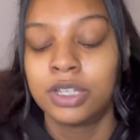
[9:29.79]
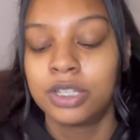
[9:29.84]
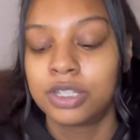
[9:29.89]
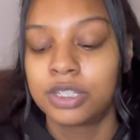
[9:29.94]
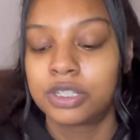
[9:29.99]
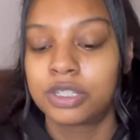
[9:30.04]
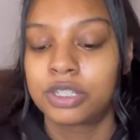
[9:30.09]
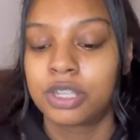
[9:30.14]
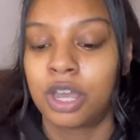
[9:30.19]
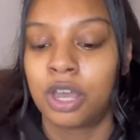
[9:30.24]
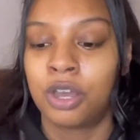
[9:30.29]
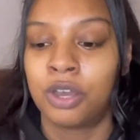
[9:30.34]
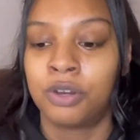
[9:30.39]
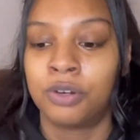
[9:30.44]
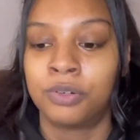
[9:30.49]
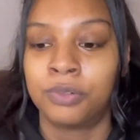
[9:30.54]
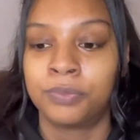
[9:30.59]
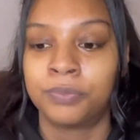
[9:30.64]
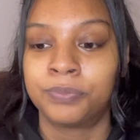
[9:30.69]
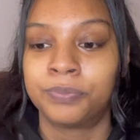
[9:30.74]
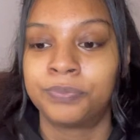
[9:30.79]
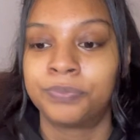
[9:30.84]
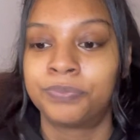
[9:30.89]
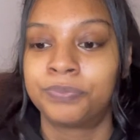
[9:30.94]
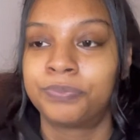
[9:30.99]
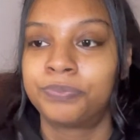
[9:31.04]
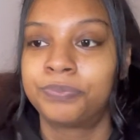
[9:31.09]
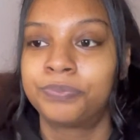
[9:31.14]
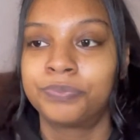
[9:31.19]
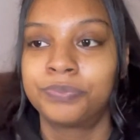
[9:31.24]
So
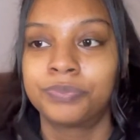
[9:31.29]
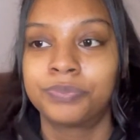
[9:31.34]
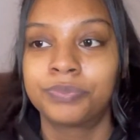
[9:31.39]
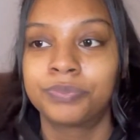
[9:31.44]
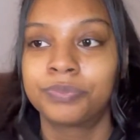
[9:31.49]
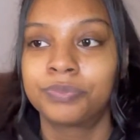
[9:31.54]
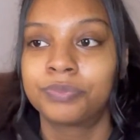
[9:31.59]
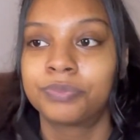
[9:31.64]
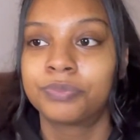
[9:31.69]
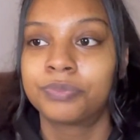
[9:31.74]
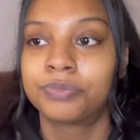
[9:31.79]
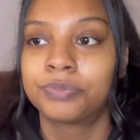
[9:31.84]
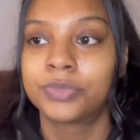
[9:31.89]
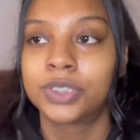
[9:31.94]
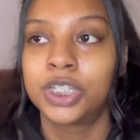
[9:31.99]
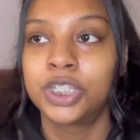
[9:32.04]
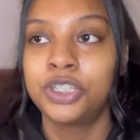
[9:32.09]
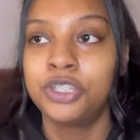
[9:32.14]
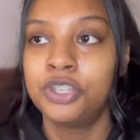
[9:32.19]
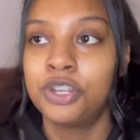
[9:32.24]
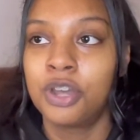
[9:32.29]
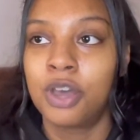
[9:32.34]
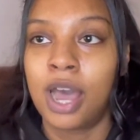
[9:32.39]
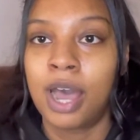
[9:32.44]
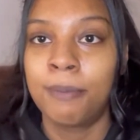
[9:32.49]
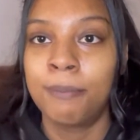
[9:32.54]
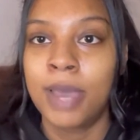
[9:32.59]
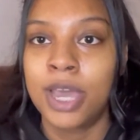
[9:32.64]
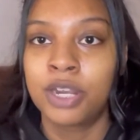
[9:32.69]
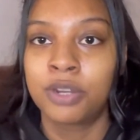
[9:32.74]
you know
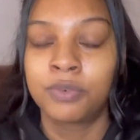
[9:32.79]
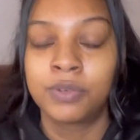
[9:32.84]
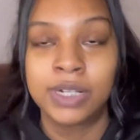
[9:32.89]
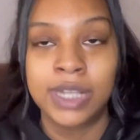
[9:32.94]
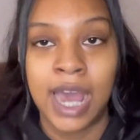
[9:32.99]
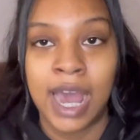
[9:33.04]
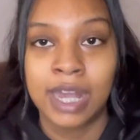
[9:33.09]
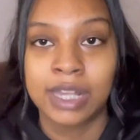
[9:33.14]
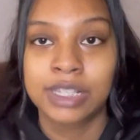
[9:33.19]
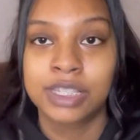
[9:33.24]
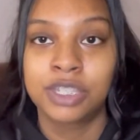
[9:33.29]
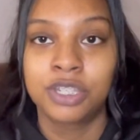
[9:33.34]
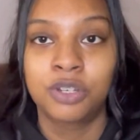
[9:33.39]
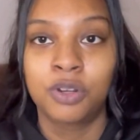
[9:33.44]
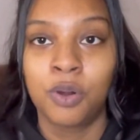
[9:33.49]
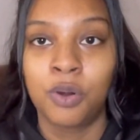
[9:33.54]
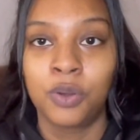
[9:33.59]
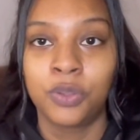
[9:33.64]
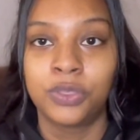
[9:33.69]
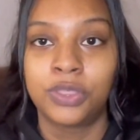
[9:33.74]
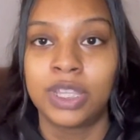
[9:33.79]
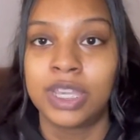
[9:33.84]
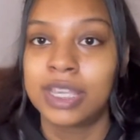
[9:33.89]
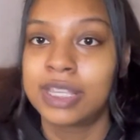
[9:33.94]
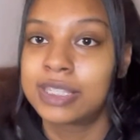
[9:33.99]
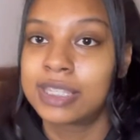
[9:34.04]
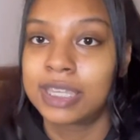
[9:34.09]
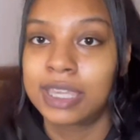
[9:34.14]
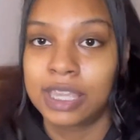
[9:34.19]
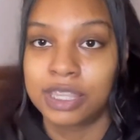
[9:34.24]
how metal reacts to cold
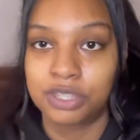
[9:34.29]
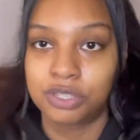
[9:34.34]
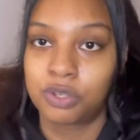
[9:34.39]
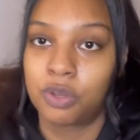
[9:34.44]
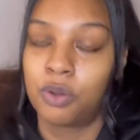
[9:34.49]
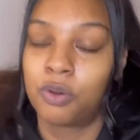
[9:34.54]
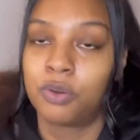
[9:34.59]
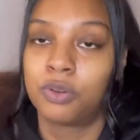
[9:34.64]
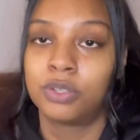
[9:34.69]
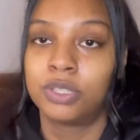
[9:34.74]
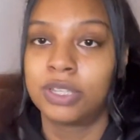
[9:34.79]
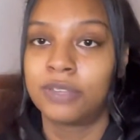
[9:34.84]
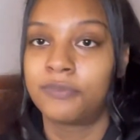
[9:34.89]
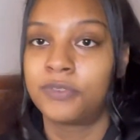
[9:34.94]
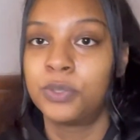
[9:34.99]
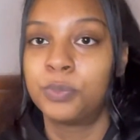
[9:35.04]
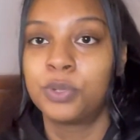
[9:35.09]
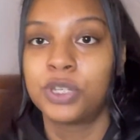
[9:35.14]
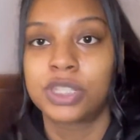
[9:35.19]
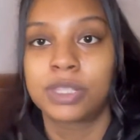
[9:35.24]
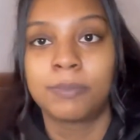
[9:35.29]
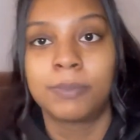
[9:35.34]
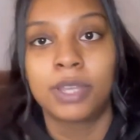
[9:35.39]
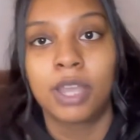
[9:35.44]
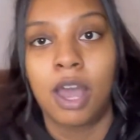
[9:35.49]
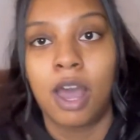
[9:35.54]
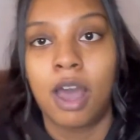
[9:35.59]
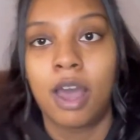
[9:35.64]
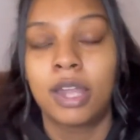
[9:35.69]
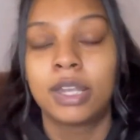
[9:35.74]
things? It gets cold. If you put something
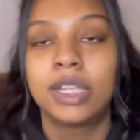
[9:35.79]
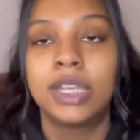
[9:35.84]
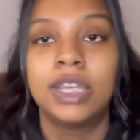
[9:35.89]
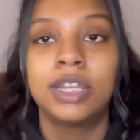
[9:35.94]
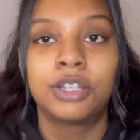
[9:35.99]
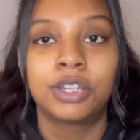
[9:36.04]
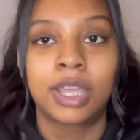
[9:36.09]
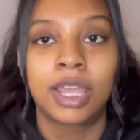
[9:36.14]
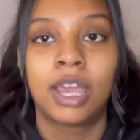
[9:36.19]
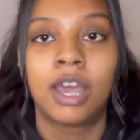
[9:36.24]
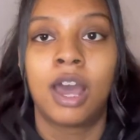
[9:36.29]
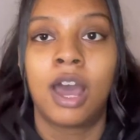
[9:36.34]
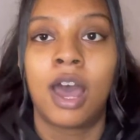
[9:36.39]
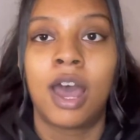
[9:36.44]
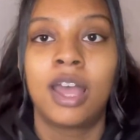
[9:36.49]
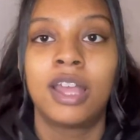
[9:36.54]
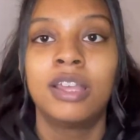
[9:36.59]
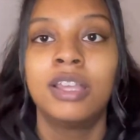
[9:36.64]
hot on it, it'll get hot.